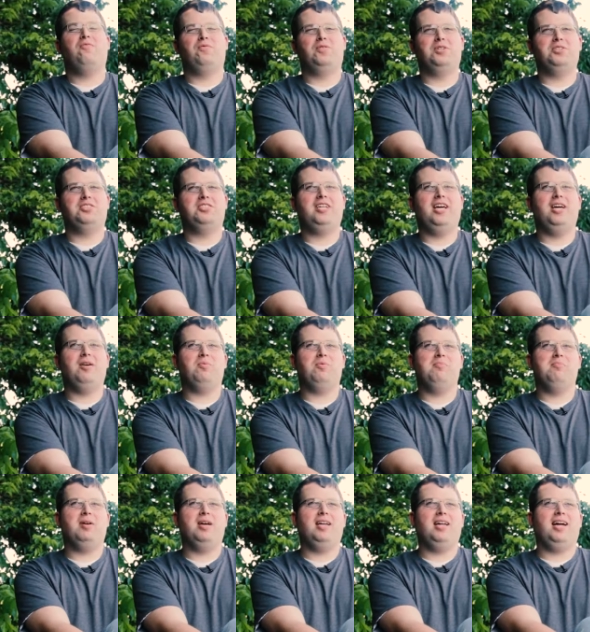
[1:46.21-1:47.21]
first date
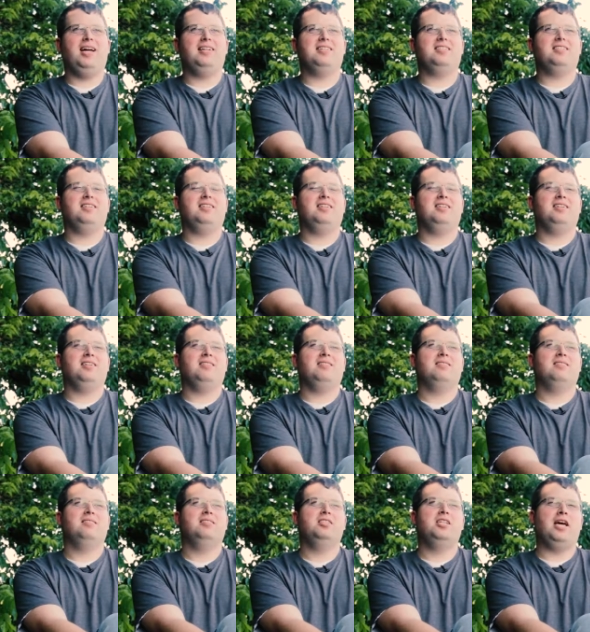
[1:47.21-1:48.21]
we met at
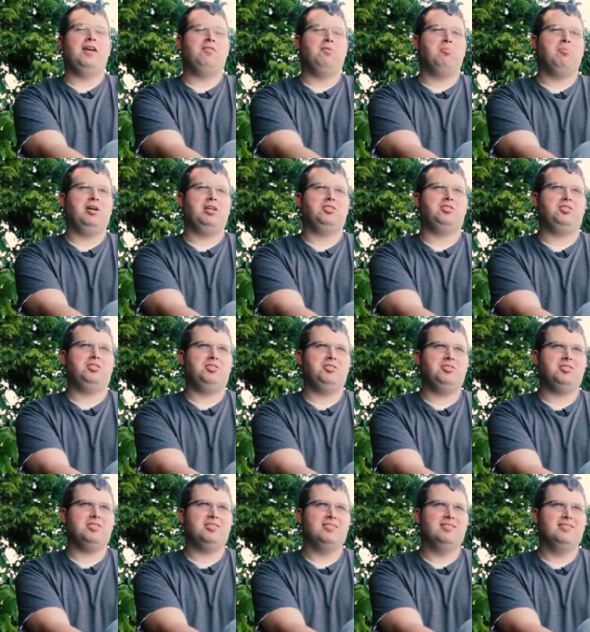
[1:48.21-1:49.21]
Dave &
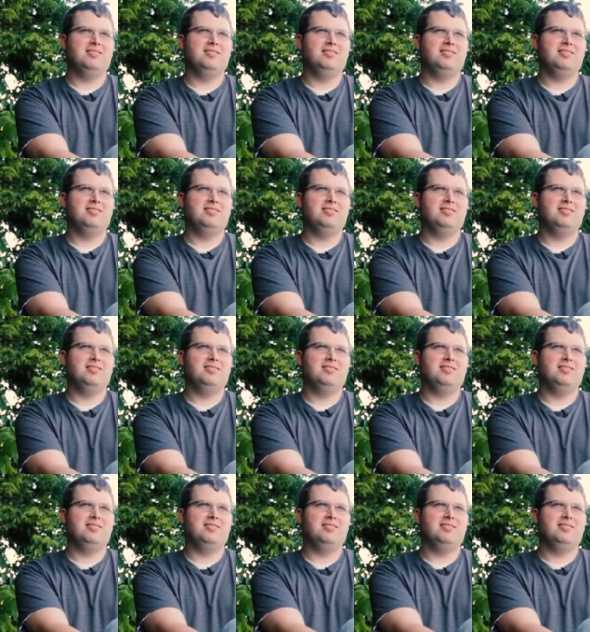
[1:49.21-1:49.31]
Buster's,